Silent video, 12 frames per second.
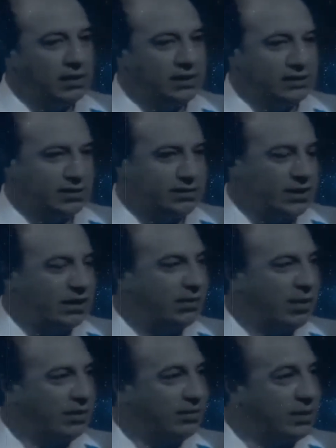I guess I was out
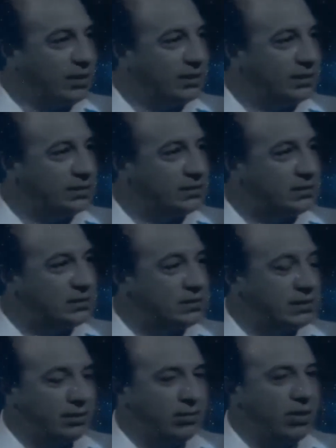about a minute,
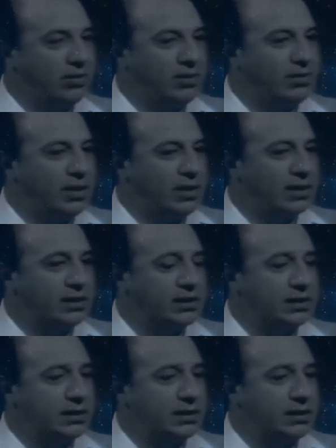and they brought me back.